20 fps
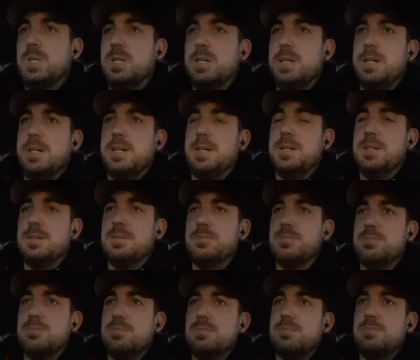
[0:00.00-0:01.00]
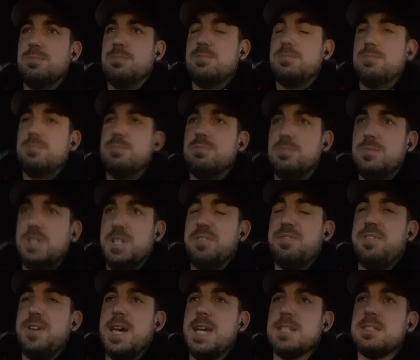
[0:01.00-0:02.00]
Um, the
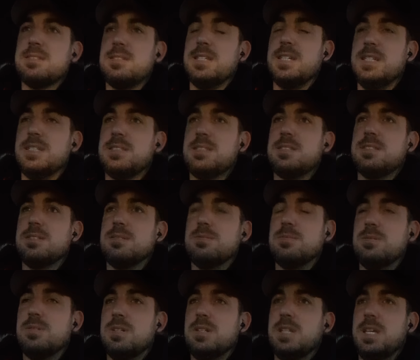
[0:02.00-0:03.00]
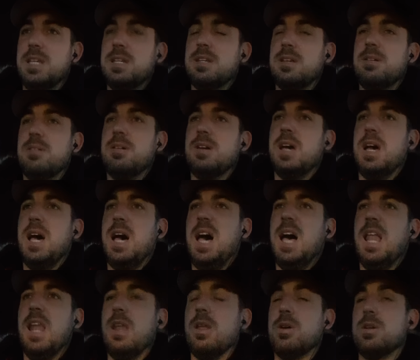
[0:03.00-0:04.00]
fact is that
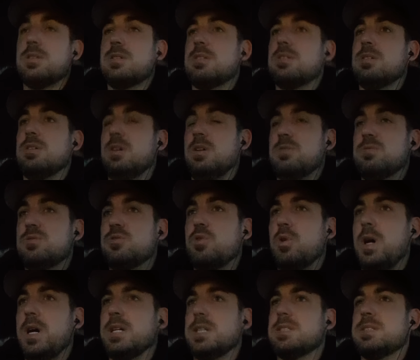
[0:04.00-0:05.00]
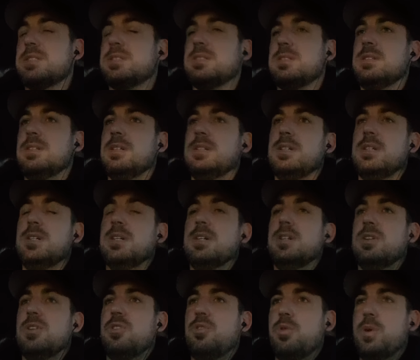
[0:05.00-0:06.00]
a lot of drugs
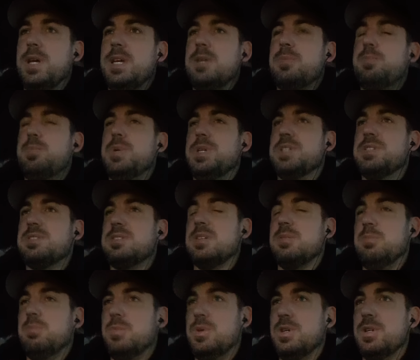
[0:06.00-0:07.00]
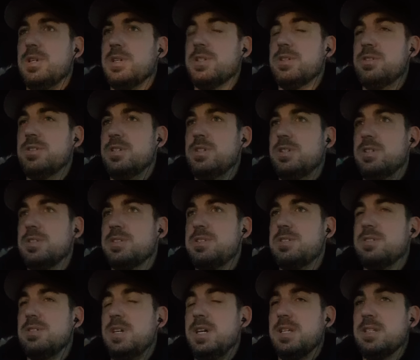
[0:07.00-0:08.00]
rapists, murderers,
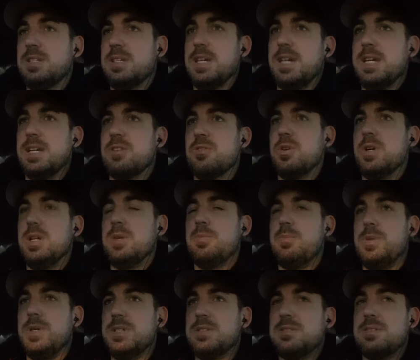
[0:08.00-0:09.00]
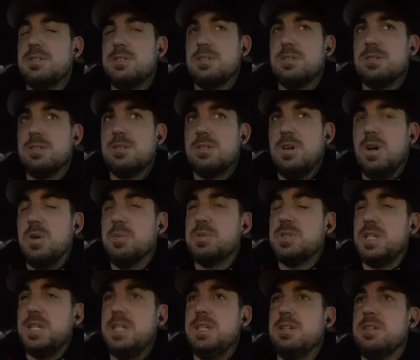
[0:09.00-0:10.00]
and gang rapists comes
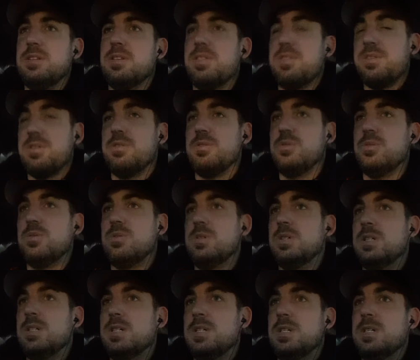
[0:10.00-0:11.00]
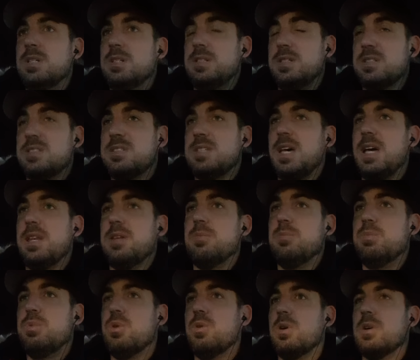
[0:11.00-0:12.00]
in through the
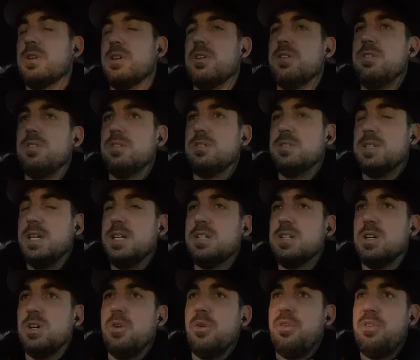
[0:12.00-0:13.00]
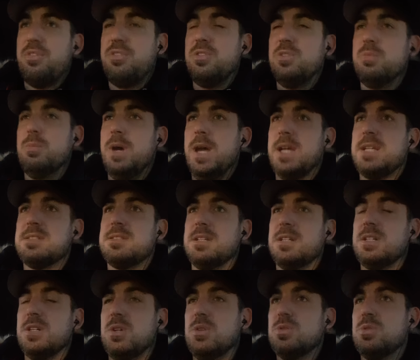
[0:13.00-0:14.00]
southern border. They go through
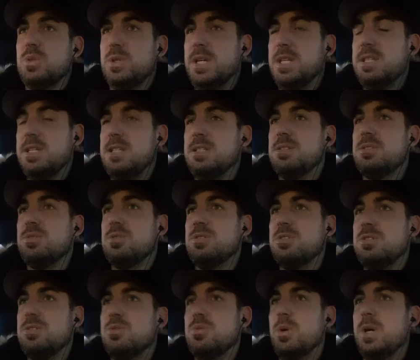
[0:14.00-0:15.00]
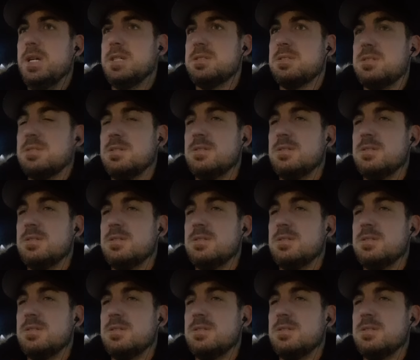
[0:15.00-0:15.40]
Mexico to get into the US.